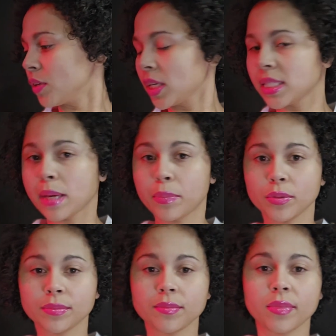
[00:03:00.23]
for
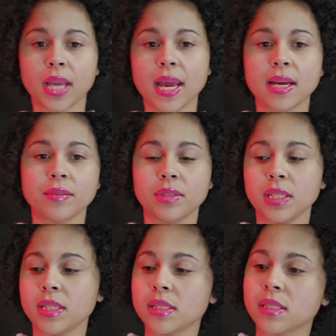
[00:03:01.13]
example, I have
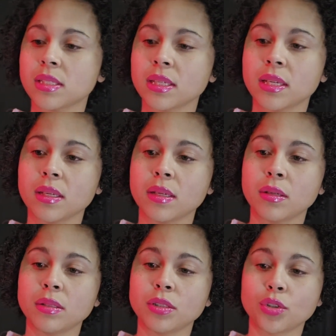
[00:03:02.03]
these
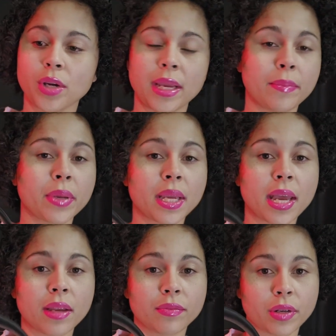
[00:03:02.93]
Dre Beat
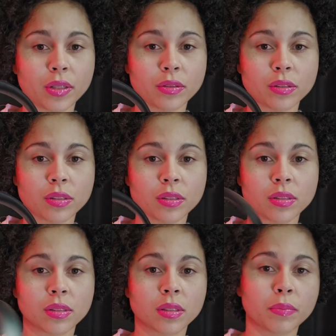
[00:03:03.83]
headphones,
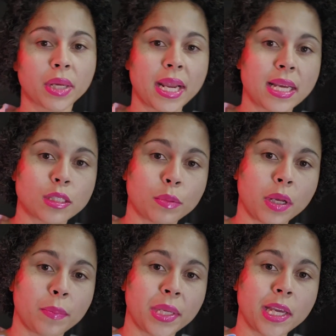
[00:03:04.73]
but it has
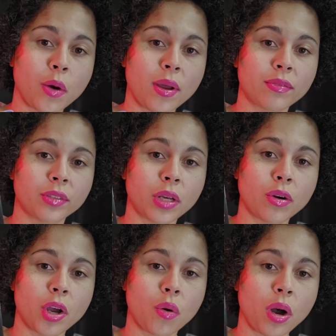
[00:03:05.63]
a POF
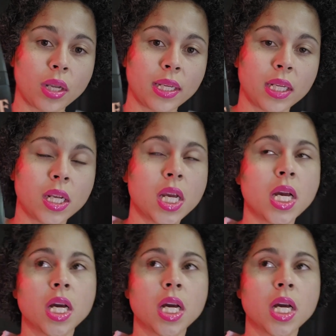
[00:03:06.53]
logo on it.